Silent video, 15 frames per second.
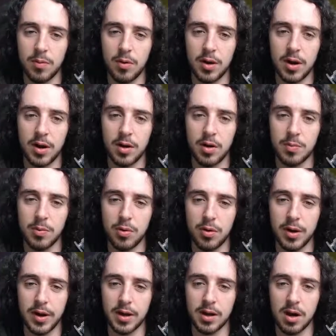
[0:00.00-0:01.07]
Boy, oh
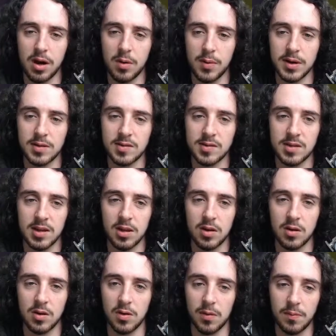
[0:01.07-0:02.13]
boy, can't wait to see
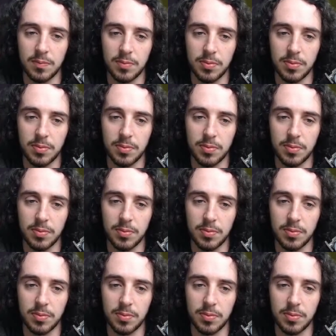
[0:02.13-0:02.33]
you.